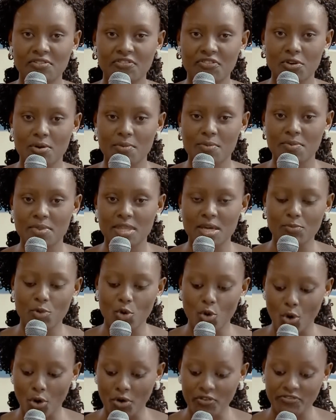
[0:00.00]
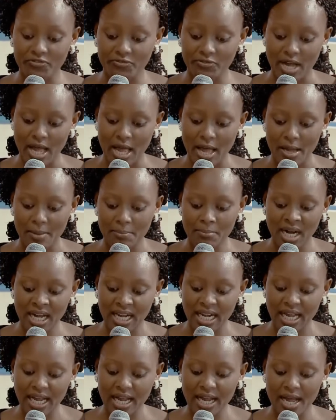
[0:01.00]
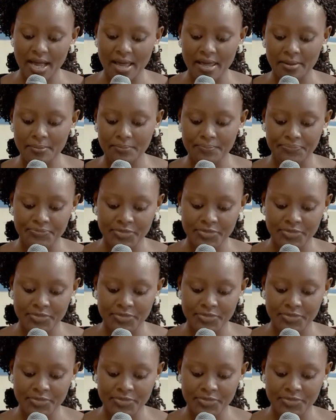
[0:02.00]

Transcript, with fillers: from the book of Malachi